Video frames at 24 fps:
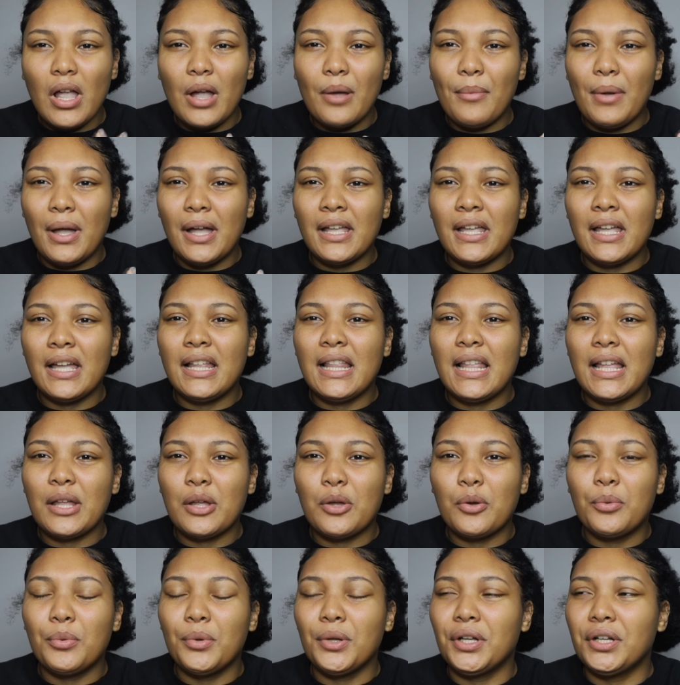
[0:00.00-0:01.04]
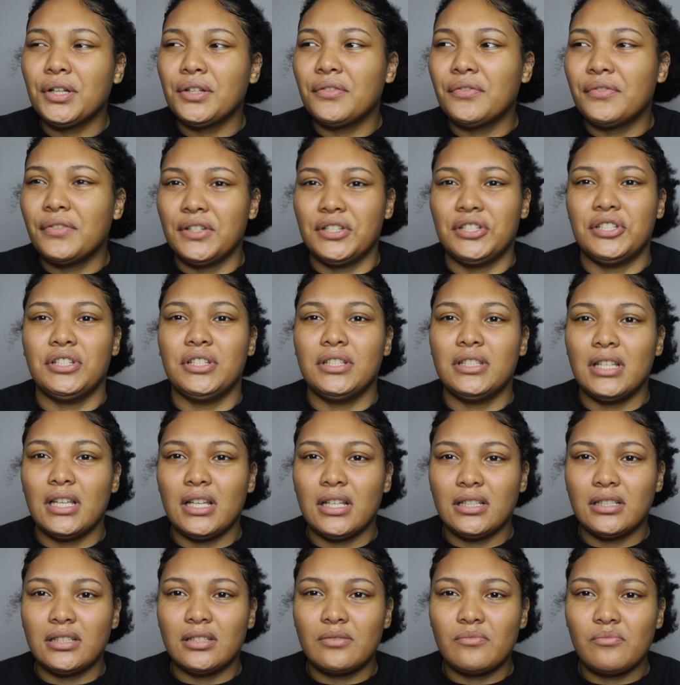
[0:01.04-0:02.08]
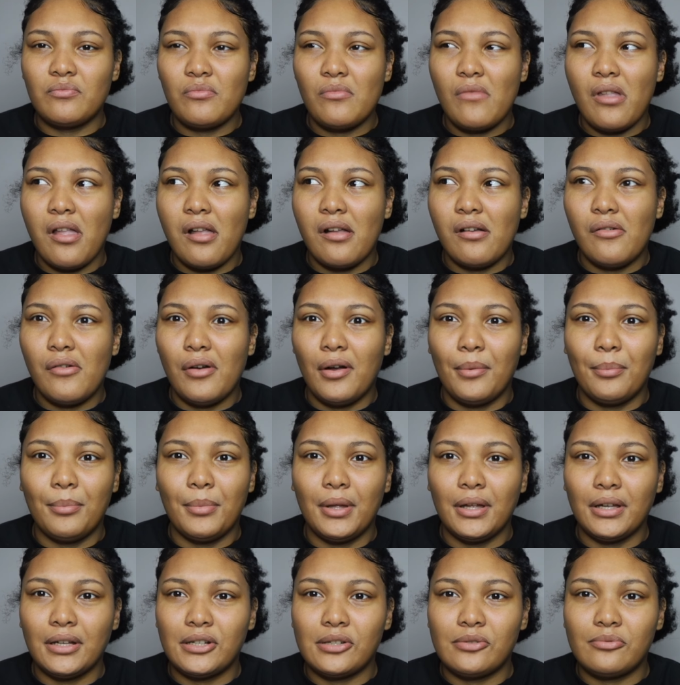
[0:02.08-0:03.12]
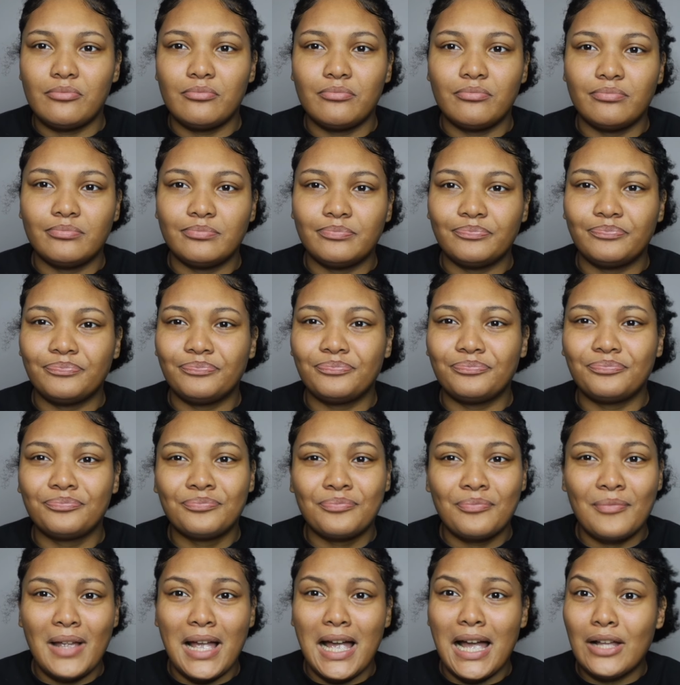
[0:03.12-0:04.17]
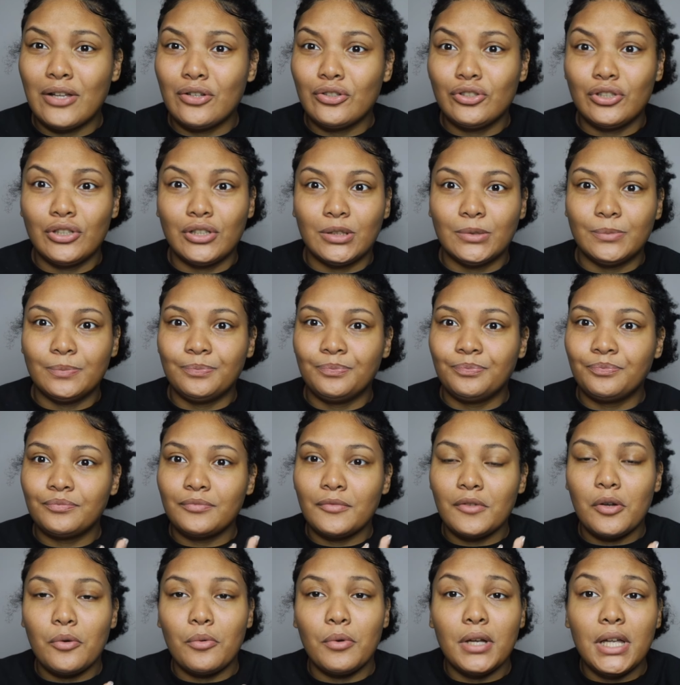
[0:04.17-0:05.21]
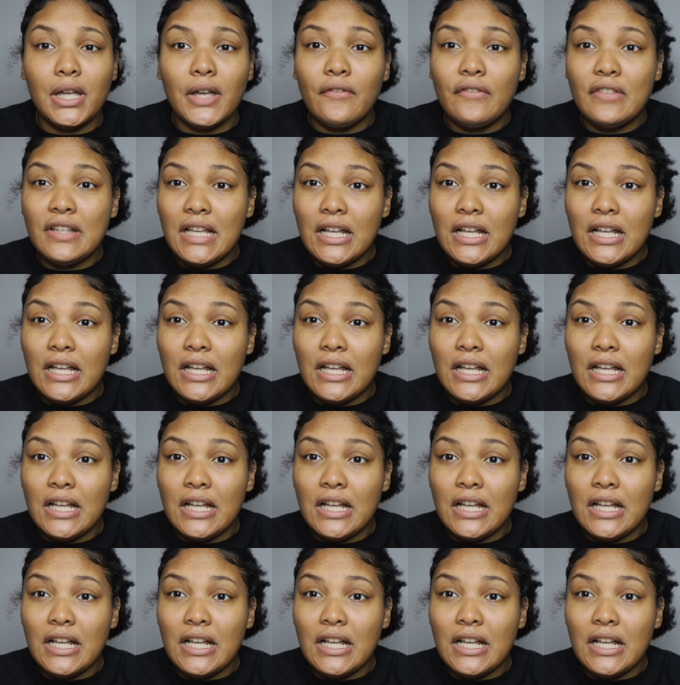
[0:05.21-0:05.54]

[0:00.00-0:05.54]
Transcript: but I get like a weird fishy taste on butter. I don't know. We're giving